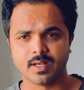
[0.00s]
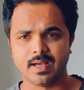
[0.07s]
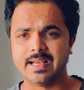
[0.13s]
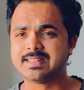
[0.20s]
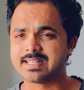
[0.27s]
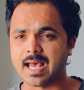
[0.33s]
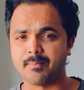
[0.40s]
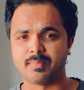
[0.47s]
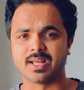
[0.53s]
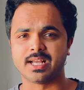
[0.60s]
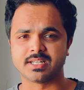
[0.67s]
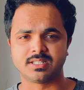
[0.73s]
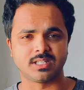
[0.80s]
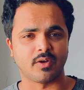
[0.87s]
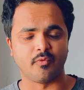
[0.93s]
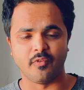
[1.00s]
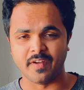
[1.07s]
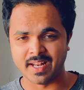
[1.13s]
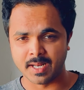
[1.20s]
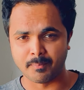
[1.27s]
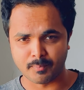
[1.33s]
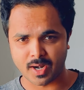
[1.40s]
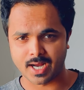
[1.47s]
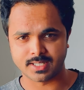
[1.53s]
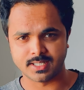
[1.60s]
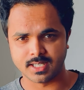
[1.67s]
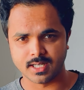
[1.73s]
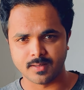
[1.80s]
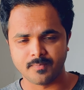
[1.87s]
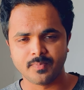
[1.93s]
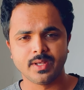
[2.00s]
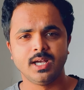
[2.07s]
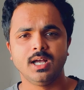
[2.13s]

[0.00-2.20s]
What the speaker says: its applications are very practical.